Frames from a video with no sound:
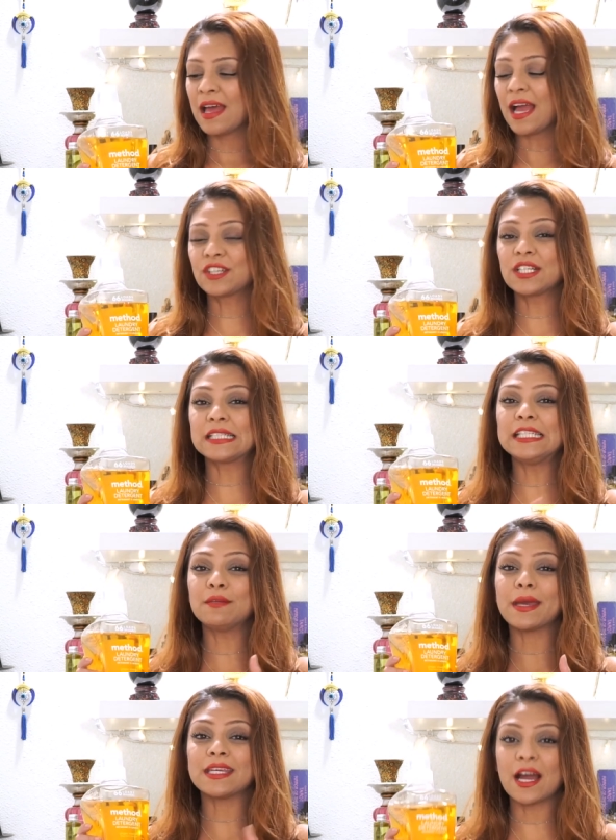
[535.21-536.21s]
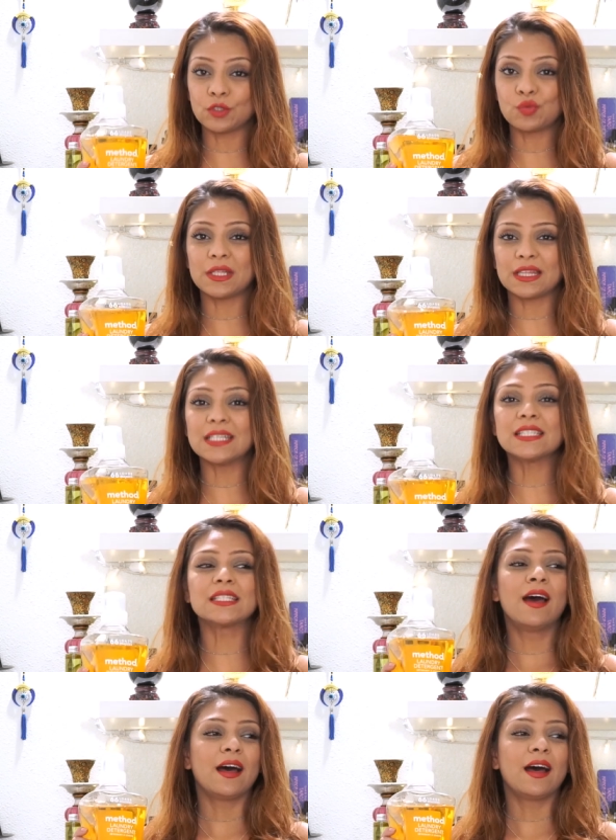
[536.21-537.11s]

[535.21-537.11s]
I actually clean my couch with this.